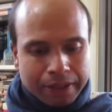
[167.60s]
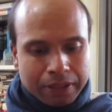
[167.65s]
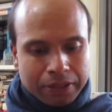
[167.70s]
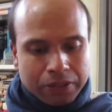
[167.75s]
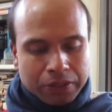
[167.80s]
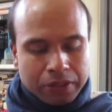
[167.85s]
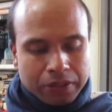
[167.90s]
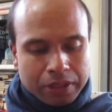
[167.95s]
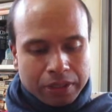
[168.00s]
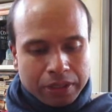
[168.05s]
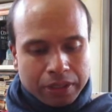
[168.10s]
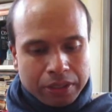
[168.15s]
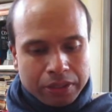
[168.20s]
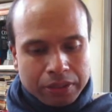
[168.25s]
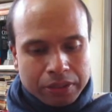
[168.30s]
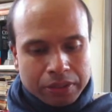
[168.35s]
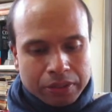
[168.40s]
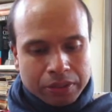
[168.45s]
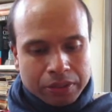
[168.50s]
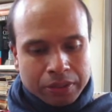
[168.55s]
you're,
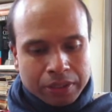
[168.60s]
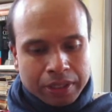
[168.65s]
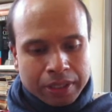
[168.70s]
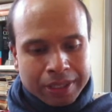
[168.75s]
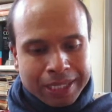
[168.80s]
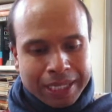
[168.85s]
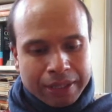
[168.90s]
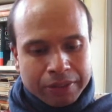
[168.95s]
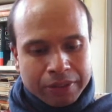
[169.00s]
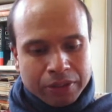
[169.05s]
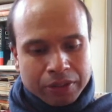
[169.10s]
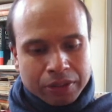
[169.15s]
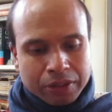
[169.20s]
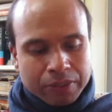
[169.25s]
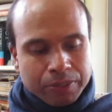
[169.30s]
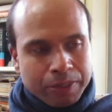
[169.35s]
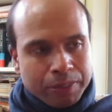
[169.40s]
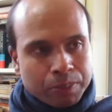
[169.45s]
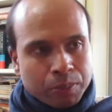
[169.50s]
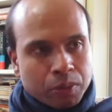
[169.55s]
you're gonna ha- you're
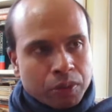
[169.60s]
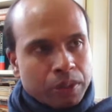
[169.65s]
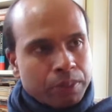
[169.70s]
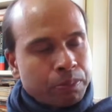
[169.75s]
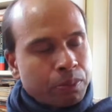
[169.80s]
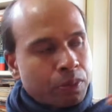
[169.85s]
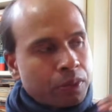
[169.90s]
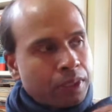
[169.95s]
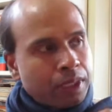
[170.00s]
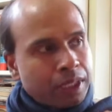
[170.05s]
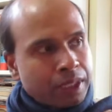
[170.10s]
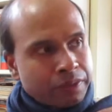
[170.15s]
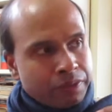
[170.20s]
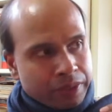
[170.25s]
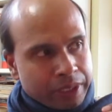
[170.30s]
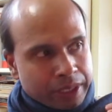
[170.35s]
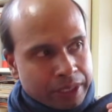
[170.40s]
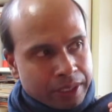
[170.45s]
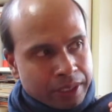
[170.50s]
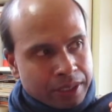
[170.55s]
gonna be more and more
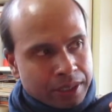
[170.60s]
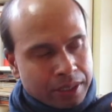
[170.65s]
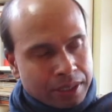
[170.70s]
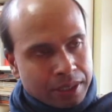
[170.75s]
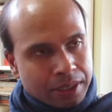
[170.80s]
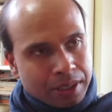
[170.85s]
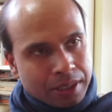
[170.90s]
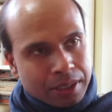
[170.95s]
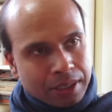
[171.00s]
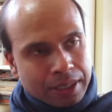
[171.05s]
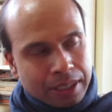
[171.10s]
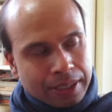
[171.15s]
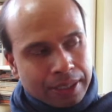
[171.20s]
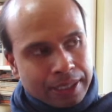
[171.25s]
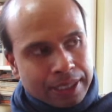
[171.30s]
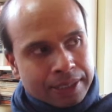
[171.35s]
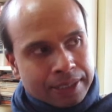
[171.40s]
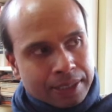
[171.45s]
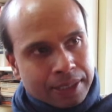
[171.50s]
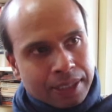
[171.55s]
loving and
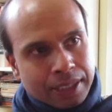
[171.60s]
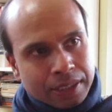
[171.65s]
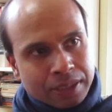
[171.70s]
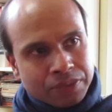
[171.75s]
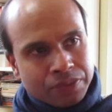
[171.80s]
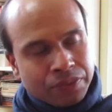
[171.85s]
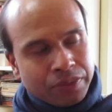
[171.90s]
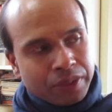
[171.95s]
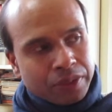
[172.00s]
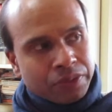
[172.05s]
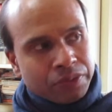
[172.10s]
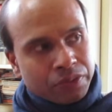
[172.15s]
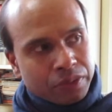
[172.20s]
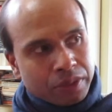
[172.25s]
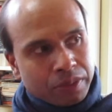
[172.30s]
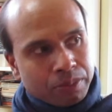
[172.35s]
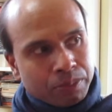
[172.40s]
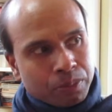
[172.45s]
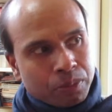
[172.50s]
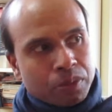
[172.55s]
less and less
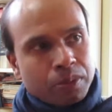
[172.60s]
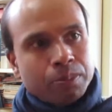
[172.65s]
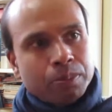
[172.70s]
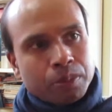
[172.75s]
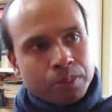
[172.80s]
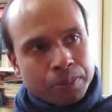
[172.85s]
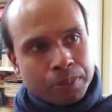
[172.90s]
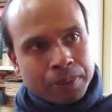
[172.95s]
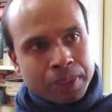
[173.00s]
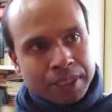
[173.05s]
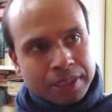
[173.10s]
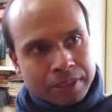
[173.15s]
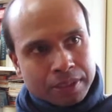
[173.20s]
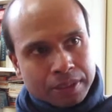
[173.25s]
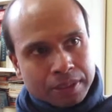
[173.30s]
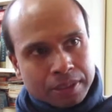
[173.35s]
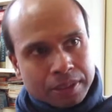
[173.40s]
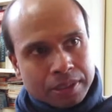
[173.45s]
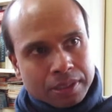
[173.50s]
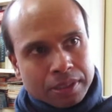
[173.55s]
fearful and more and more
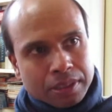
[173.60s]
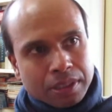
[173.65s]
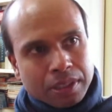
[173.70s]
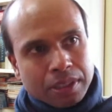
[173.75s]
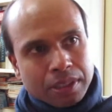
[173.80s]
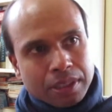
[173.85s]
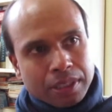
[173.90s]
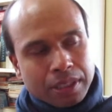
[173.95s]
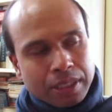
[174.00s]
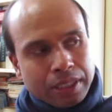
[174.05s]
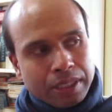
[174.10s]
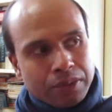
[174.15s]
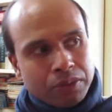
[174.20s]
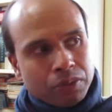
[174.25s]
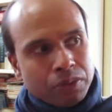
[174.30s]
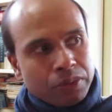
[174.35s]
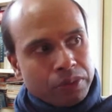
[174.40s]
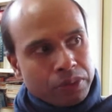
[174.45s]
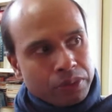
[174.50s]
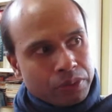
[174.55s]
present in
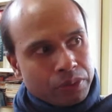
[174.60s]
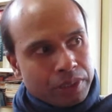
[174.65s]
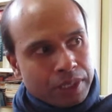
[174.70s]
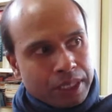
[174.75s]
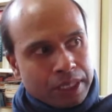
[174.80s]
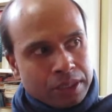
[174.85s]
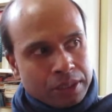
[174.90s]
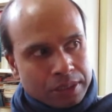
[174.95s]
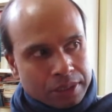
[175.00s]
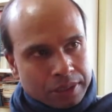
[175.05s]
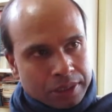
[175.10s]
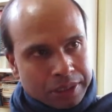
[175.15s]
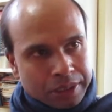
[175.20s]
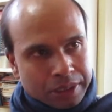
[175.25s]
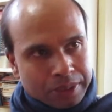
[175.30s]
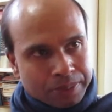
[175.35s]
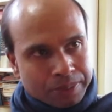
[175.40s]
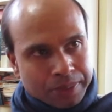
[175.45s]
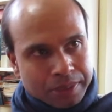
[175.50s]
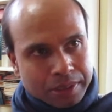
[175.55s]
all your
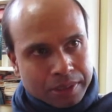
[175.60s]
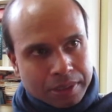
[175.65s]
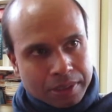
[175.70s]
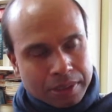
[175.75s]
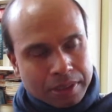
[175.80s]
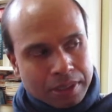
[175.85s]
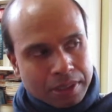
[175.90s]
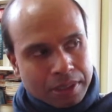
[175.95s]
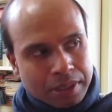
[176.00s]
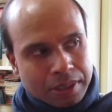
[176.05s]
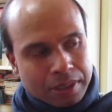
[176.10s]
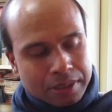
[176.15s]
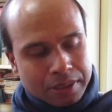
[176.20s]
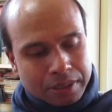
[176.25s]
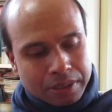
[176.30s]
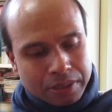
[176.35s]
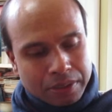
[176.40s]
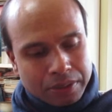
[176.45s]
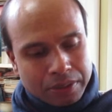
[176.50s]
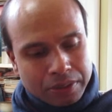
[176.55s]
relationships.
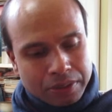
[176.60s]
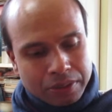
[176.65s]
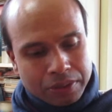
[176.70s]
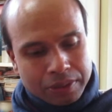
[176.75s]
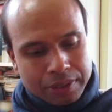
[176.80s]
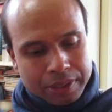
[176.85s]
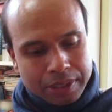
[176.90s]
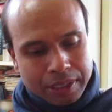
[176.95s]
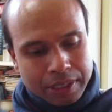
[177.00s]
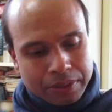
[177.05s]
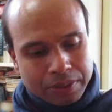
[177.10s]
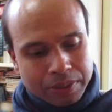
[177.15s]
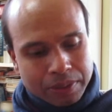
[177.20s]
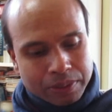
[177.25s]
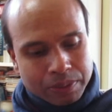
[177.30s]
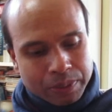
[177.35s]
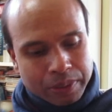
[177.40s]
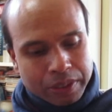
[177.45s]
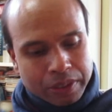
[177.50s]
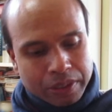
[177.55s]
So you could say
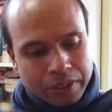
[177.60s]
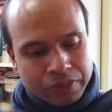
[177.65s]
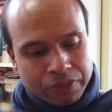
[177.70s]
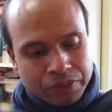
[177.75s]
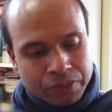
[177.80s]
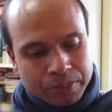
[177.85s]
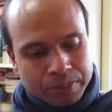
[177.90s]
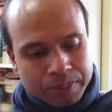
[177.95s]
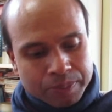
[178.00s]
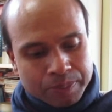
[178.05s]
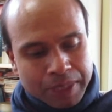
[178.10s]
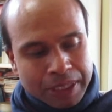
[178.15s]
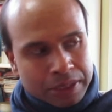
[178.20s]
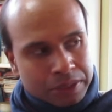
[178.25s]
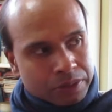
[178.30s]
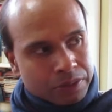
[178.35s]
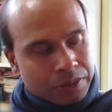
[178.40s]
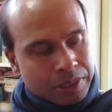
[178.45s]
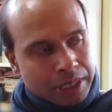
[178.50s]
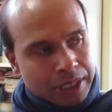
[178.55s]
we're going from
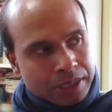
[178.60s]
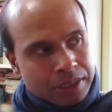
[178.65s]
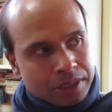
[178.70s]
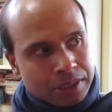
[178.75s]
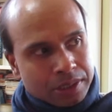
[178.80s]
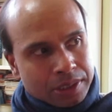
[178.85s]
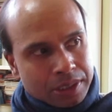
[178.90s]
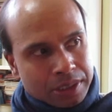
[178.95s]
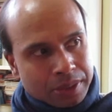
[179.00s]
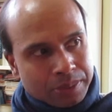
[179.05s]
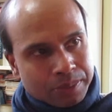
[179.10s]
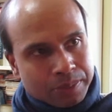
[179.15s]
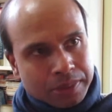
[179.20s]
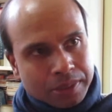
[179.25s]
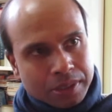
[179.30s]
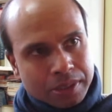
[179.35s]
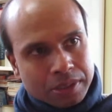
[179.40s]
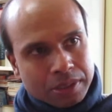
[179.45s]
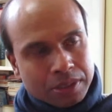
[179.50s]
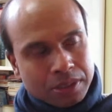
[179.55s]
special
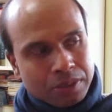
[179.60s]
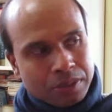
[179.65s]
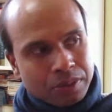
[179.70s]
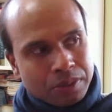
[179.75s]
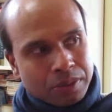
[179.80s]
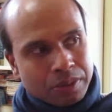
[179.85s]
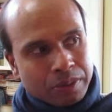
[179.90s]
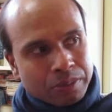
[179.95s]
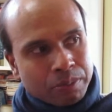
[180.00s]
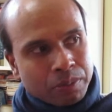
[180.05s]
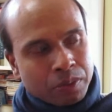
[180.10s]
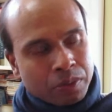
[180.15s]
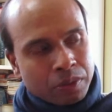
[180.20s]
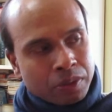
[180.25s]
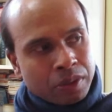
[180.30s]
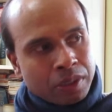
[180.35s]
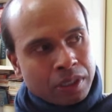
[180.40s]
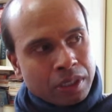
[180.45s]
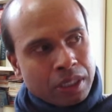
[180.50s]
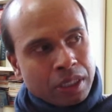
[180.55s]
relationships to
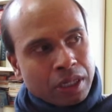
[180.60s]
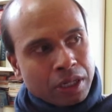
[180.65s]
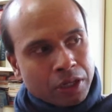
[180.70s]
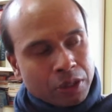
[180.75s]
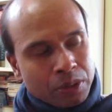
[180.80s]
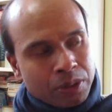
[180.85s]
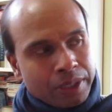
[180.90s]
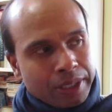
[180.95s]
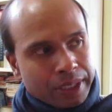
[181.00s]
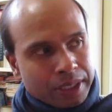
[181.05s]
more holy